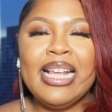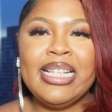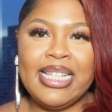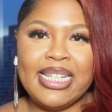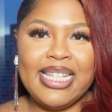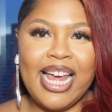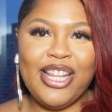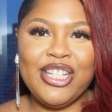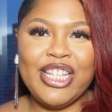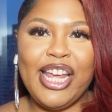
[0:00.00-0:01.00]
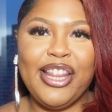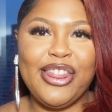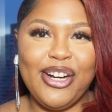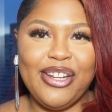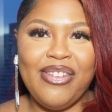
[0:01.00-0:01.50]

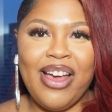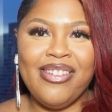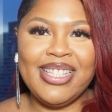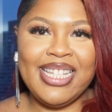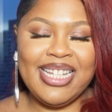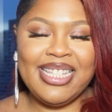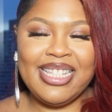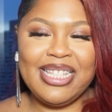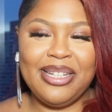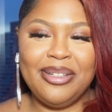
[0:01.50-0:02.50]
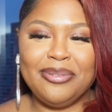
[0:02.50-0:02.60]
$6.35.